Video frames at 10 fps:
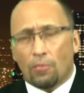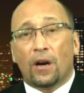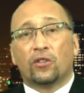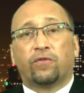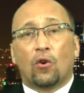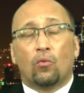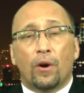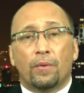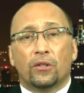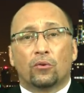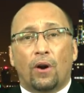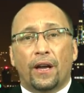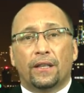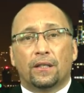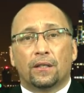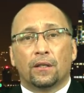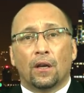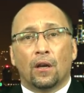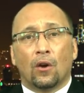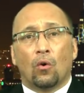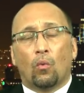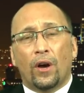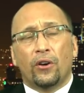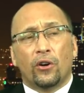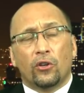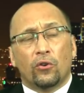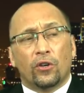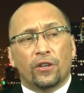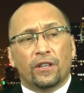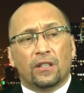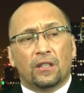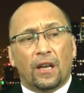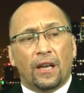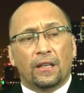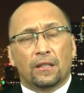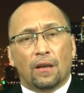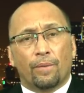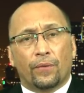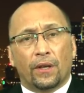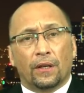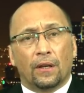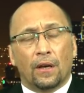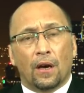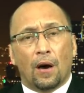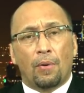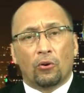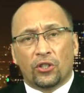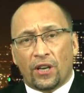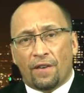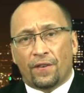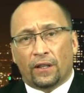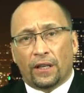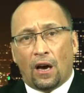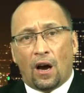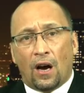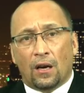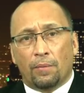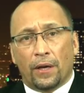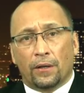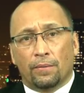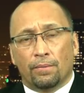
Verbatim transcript: much for women's rights. When are you going to say something about Shafilea Ahmed?